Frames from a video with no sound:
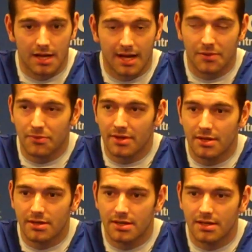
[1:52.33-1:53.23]

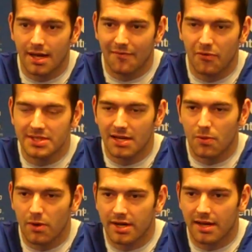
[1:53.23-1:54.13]
I've always had a
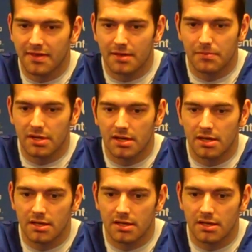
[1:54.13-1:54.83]
work ethic, but